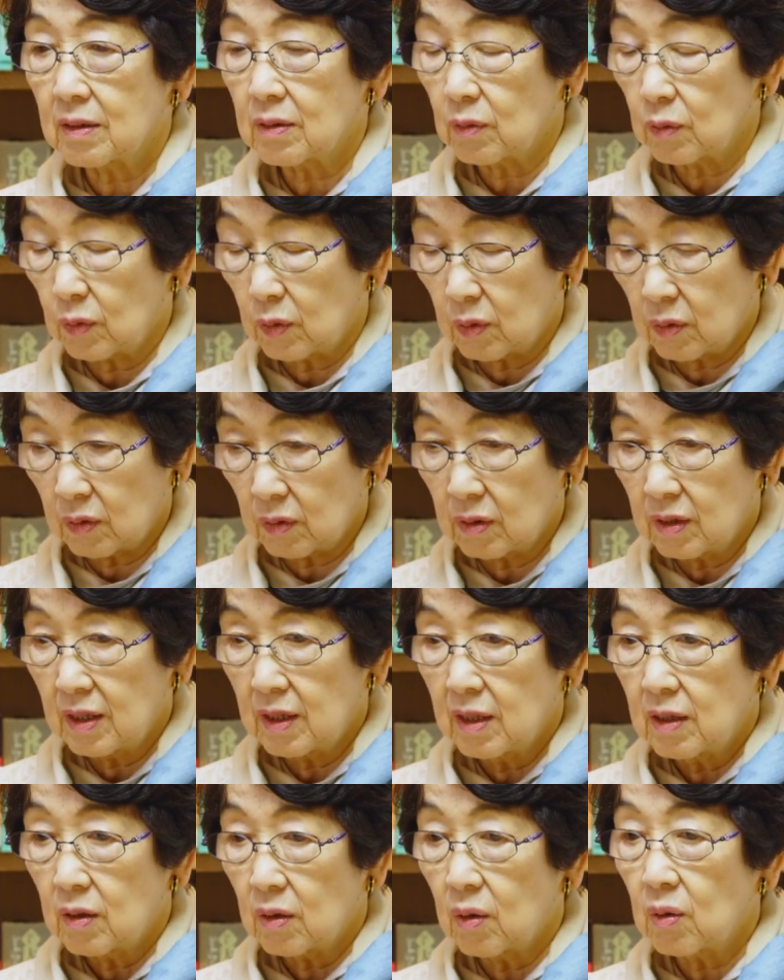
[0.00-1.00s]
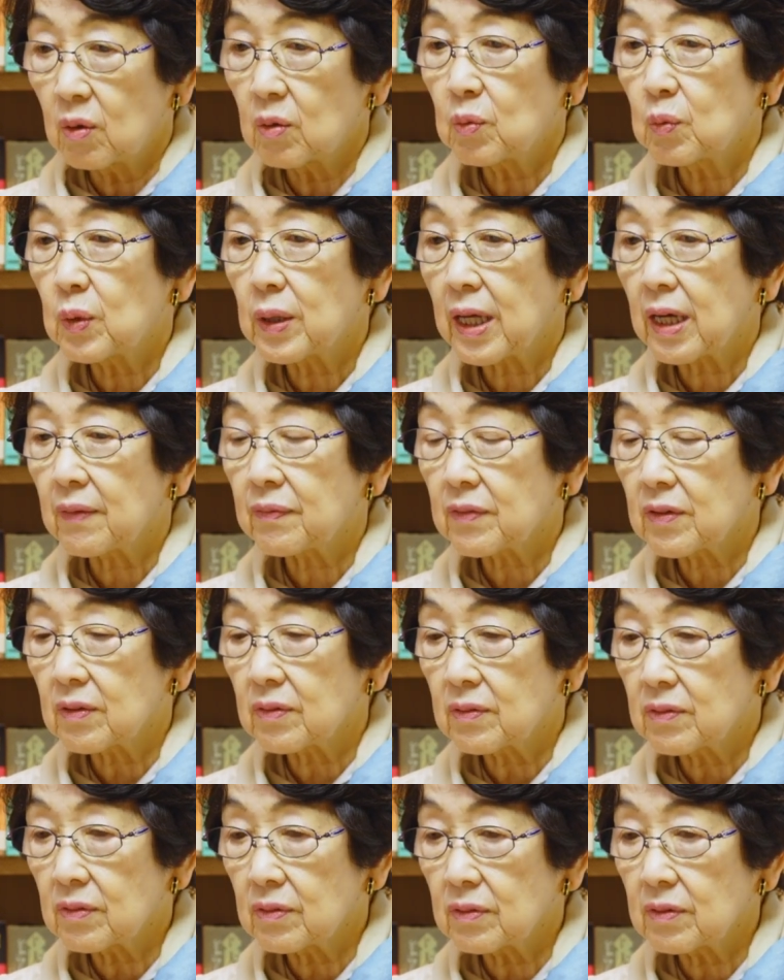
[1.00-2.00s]
all we have
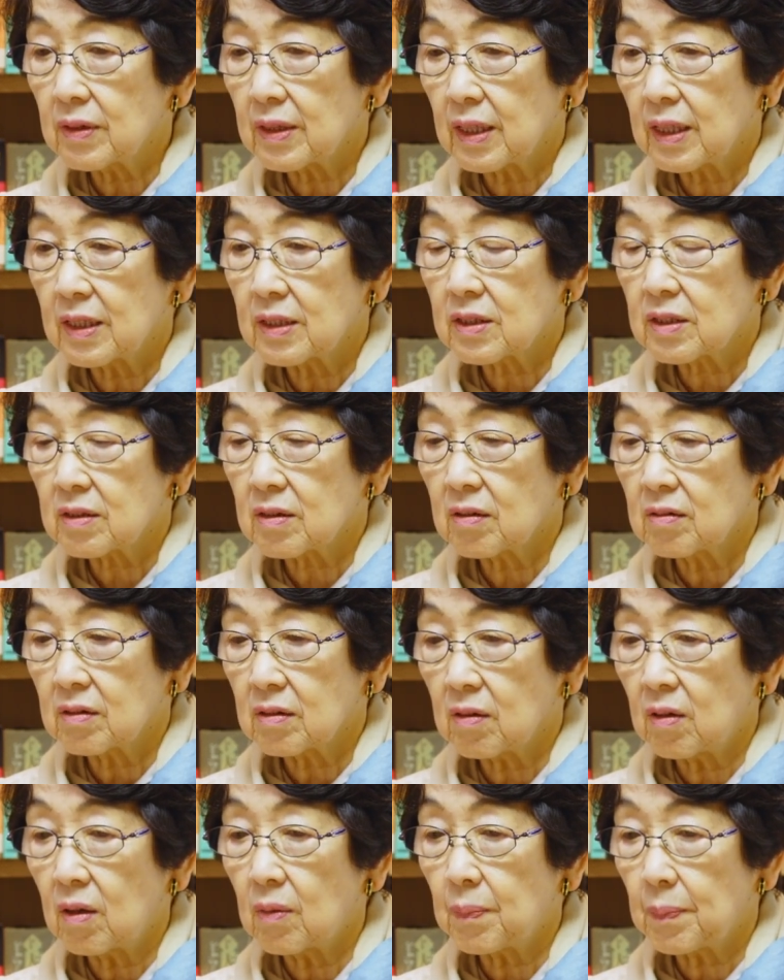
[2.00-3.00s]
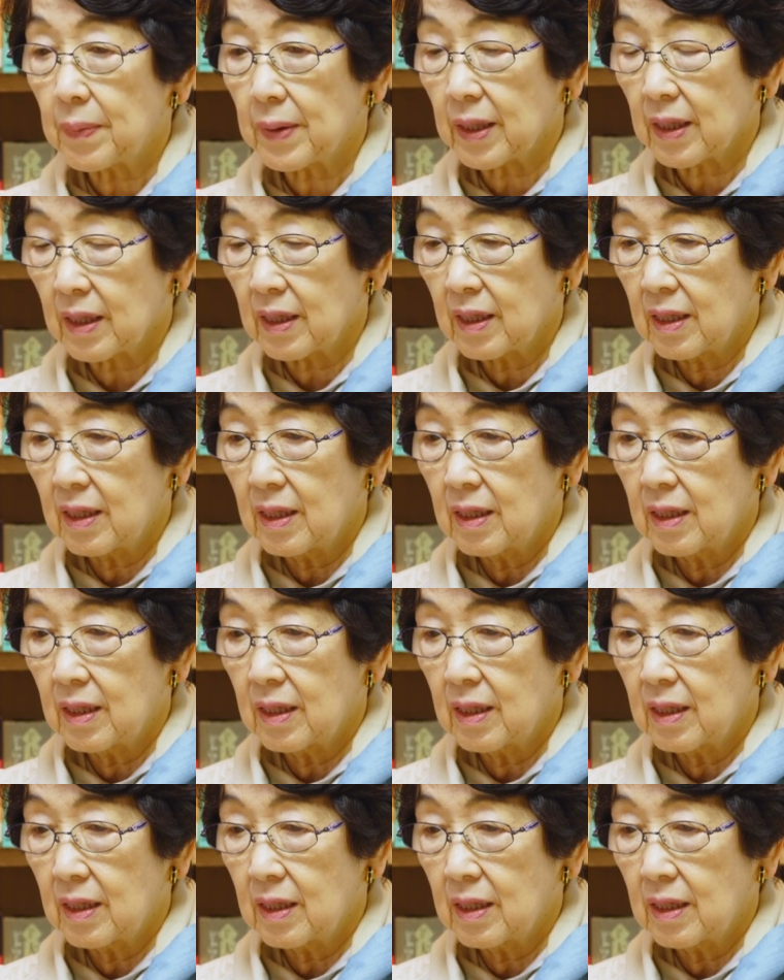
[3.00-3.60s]
to do is to copy